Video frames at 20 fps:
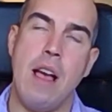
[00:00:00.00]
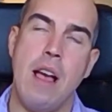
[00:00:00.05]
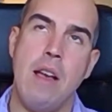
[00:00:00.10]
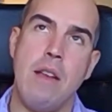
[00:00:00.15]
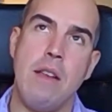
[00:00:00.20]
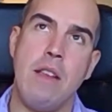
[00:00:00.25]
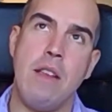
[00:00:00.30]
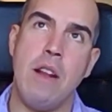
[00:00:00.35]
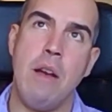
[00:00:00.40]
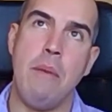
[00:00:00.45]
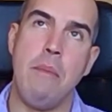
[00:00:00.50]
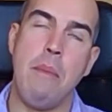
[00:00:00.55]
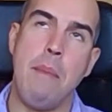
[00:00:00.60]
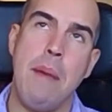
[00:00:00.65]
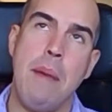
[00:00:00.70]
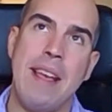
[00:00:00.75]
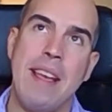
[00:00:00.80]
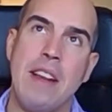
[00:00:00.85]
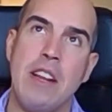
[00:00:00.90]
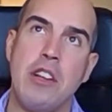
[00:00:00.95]
you know,
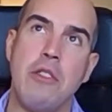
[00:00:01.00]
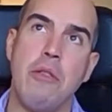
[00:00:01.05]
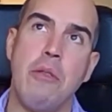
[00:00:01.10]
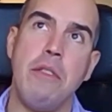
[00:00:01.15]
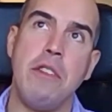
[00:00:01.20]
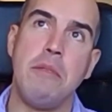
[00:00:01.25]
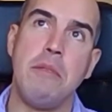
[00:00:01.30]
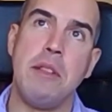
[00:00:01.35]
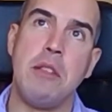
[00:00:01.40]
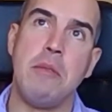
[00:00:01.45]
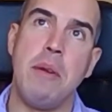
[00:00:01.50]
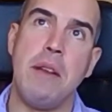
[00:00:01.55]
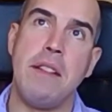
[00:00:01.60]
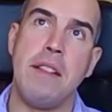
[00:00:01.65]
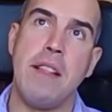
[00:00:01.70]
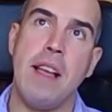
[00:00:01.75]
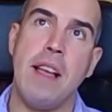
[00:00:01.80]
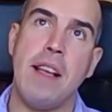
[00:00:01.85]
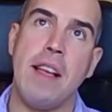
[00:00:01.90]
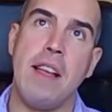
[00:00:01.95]
making a choice between
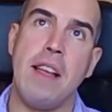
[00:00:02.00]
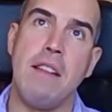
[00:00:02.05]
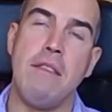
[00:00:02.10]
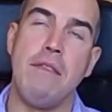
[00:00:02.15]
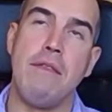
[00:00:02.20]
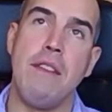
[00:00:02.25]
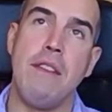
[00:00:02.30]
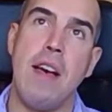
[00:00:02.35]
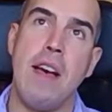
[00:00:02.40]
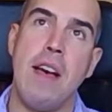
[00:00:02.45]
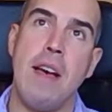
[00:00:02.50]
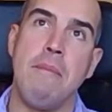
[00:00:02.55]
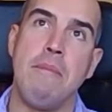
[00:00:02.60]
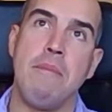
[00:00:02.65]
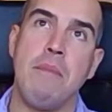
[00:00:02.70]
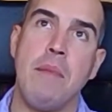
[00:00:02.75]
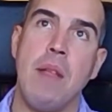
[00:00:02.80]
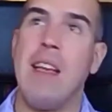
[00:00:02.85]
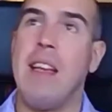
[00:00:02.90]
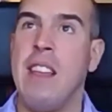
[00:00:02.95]
that kind of,
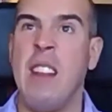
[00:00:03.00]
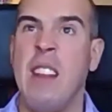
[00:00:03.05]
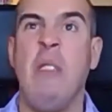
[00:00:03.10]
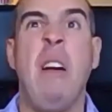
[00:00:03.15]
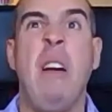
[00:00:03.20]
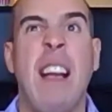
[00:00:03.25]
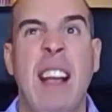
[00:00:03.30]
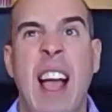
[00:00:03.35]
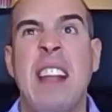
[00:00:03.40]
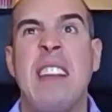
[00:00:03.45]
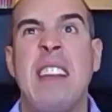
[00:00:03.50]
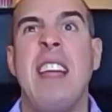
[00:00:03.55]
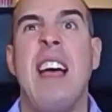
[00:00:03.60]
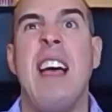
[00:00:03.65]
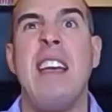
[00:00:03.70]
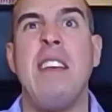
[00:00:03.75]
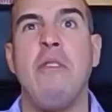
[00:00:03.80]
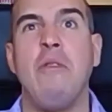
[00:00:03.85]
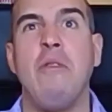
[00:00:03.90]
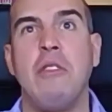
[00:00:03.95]
a
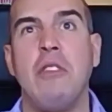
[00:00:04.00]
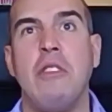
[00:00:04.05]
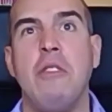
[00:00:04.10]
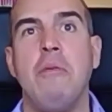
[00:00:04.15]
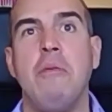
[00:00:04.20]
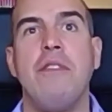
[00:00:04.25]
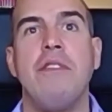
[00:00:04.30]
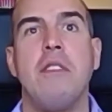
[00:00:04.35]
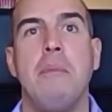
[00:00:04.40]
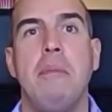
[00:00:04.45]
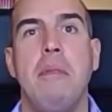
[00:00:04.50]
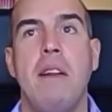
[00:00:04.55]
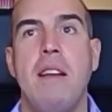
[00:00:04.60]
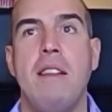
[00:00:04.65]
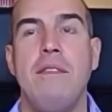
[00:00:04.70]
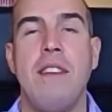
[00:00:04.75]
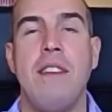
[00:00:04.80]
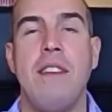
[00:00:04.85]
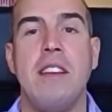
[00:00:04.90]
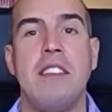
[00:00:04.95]
day or two of supply
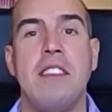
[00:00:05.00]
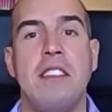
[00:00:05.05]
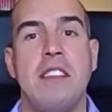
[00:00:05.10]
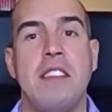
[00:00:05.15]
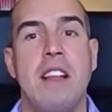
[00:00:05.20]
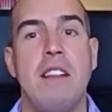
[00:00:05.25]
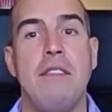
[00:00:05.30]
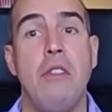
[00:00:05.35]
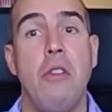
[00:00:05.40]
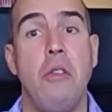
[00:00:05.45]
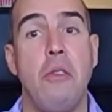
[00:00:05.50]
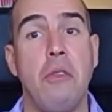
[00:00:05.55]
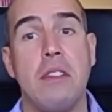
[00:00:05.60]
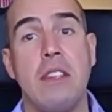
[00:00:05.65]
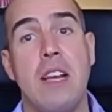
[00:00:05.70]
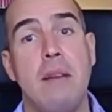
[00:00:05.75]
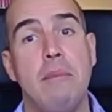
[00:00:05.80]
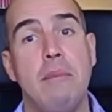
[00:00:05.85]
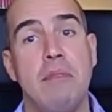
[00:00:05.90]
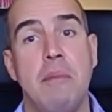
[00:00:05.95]
versus kind of long
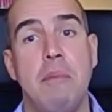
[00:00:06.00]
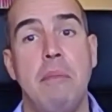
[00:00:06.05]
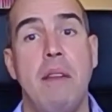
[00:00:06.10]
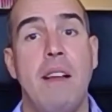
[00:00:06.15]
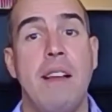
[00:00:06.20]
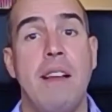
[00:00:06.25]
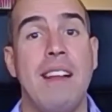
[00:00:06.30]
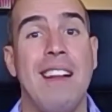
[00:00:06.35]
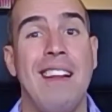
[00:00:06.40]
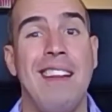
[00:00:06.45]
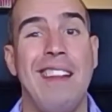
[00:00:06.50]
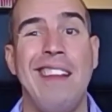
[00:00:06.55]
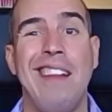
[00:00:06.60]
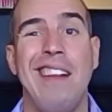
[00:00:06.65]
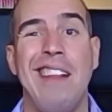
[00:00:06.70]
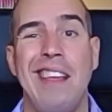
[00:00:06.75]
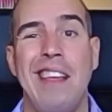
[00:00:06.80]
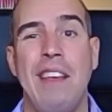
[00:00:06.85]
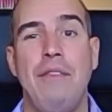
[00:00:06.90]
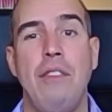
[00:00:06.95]
term supply.
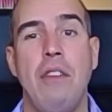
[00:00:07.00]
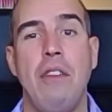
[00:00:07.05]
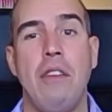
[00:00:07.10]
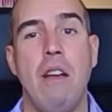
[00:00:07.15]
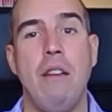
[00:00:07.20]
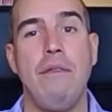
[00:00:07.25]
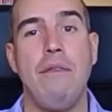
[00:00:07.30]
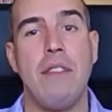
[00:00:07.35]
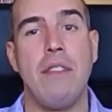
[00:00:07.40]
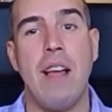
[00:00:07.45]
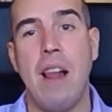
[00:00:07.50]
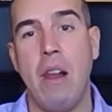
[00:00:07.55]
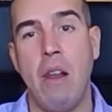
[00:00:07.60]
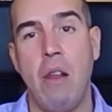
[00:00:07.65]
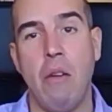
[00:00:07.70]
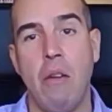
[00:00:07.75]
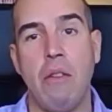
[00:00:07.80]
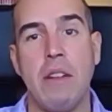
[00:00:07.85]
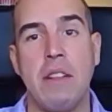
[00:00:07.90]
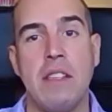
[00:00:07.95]
Clearly, if you're going for that
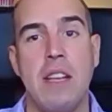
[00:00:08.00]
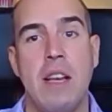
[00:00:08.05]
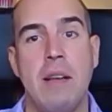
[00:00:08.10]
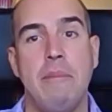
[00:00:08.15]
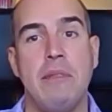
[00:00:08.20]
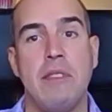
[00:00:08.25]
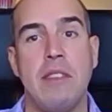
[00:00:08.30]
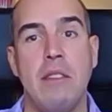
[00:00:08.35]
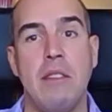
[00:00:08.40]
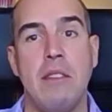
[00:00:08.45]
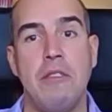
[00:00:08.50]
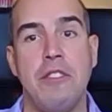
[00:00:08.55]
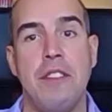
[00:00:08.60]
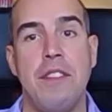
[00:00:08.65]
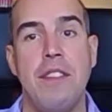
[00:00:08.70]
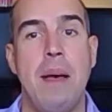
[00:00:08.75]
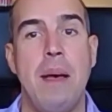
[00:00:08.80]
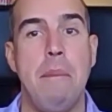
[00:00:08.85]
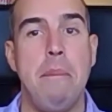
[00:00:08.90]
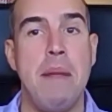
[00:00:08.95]
longer term solution,
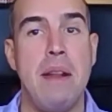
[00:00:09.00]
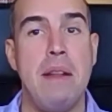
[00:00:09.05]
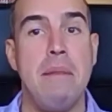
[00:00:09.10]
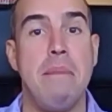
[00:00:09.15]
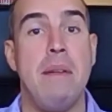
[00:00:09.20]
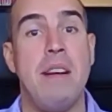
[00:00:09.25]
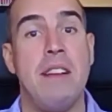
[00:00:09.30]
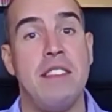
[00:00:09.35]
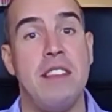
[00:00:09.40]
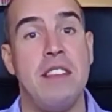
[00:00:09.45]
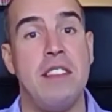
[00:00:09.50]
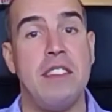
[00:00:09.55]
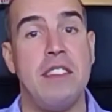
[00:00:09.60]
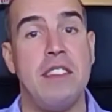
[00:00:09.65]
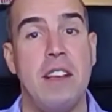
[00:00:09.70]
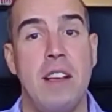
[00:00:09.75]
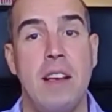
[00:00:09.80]
that minimises